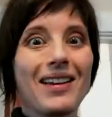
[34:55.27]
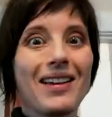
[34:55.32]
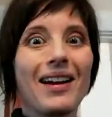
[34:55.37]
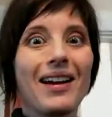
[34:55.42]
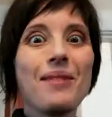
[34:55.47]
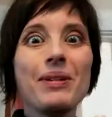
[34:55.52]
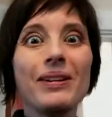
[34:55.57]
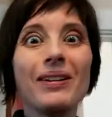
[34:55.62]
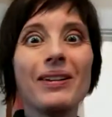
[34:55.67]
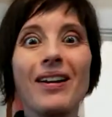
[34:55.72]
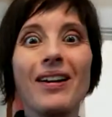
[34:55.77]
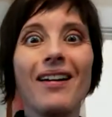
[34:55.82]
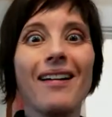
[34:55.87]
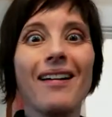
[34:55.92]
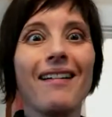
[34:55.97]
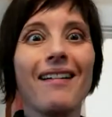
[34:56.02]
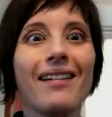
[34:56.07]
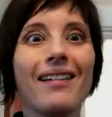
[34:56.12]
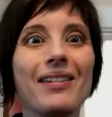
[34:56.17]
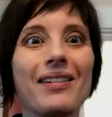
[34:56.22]
I mean,
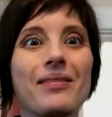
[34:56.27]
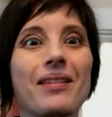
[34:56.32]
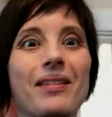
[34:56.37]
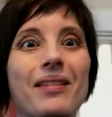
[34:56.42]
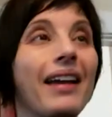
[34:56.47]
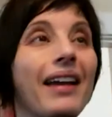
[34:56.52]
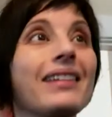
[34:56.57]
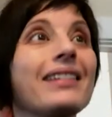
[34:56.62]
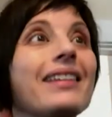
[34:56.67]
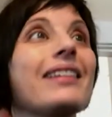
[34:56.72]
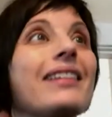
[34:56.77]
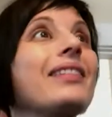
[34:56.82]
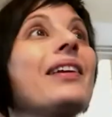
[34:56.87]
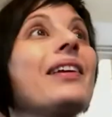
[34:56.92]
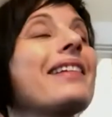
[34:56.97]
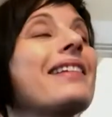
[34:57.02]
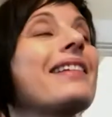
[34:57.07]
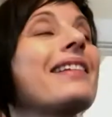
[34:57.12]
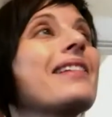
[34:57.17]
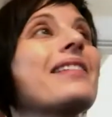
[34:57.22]
I get to
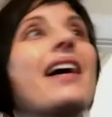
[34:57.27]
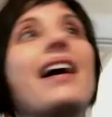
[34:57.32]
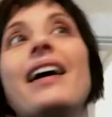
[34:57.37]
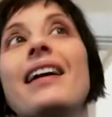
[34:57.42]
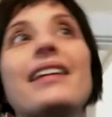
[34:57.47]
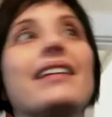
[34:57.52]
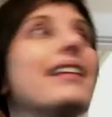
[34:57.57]
listen to that,